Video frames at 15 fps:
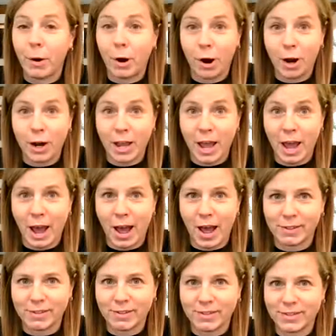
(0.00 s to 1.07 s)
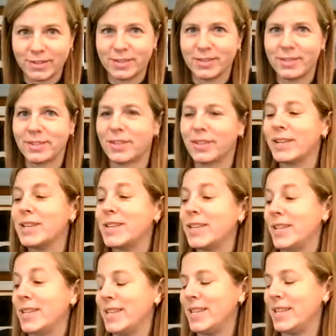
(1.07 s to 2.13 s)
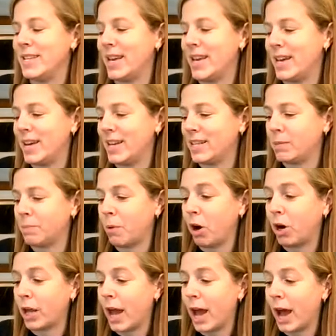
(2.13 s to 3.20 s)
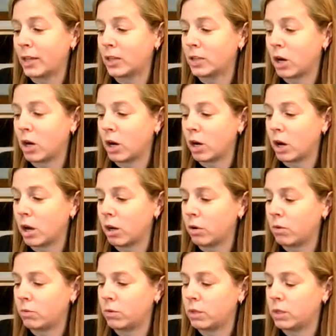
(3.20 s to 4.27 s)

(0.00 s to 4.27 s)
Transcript: Party hats. Yes, party hats are cones.